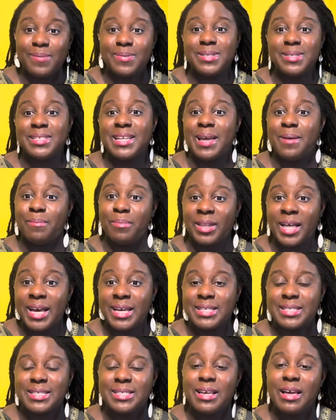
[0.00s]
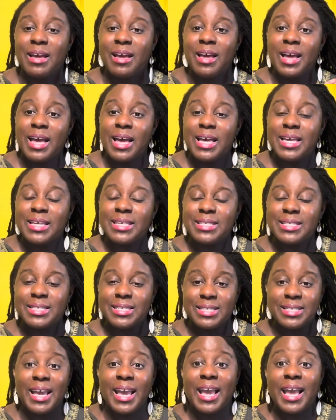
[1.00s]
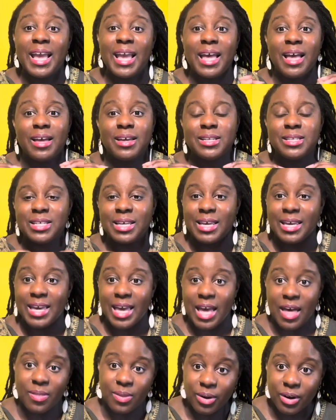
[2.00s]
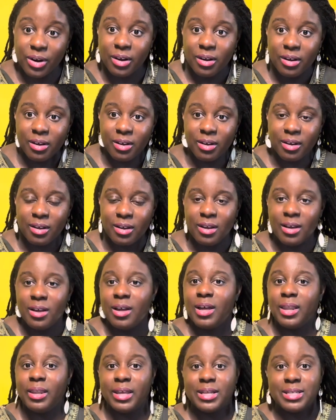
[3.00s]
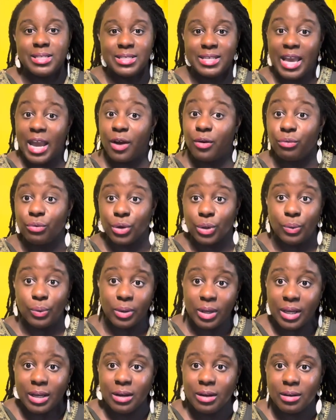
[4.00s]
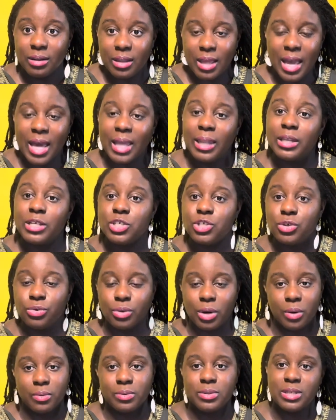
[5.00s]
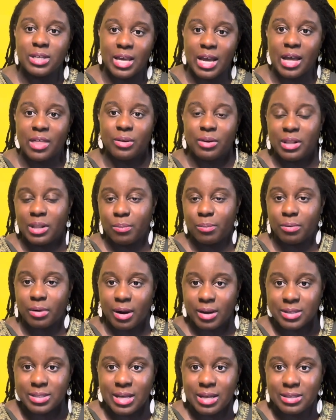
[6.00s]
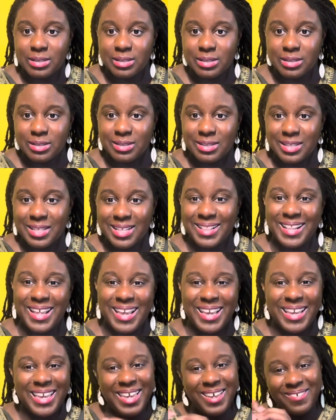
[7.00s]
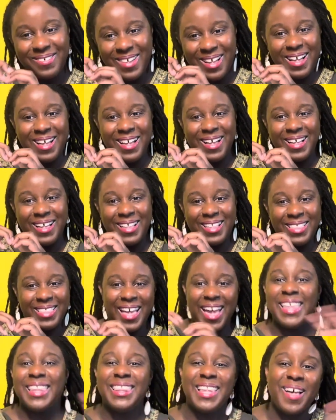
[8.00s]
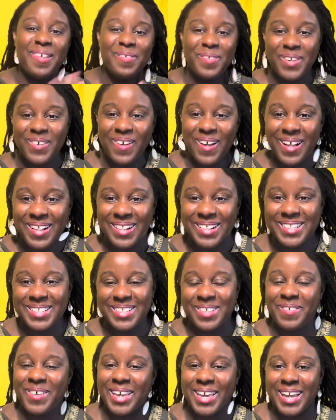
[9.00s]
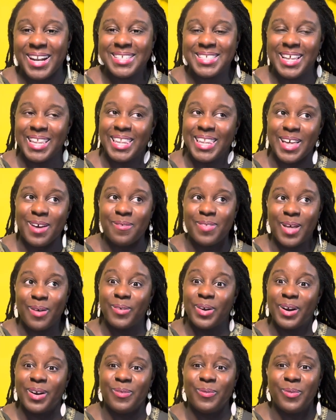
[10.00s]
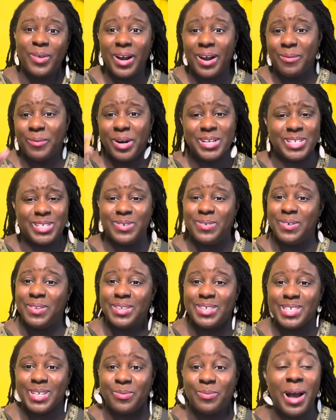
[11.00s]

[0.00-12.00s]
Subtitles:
stay blessed, stay together. Let's get rooted and let's grow together in the process. Thank you all. I love you all. Oh my goodness, I love that we're doing this.